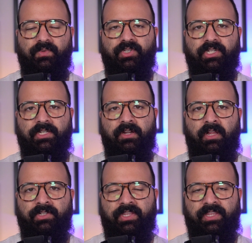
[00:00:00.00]
We should
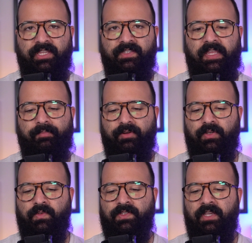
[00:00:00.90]
acknowledge the things they
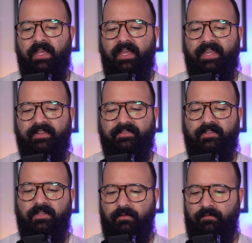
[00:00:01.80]
produce. And,
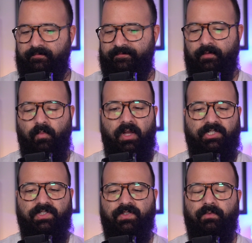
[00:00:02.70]
you know, from
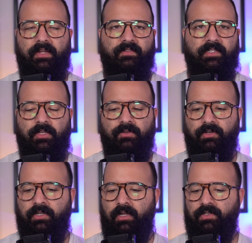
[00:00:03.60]
watches around
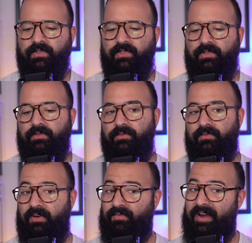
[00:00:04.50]
$600
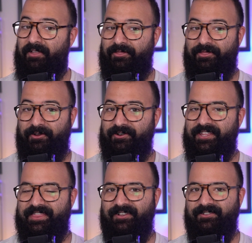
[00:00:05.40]
to around
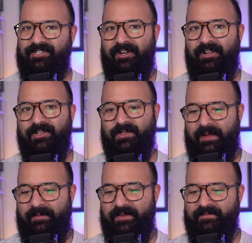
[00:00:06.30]
$30,000,
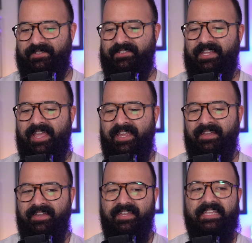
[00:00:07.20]
Baume et Mercier
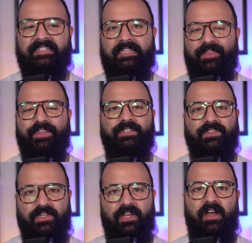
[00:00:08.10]
is nothing to
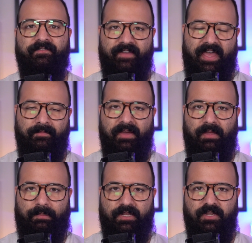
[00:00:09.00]
scoff at, in my
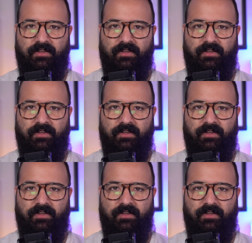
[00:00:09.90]
opinion.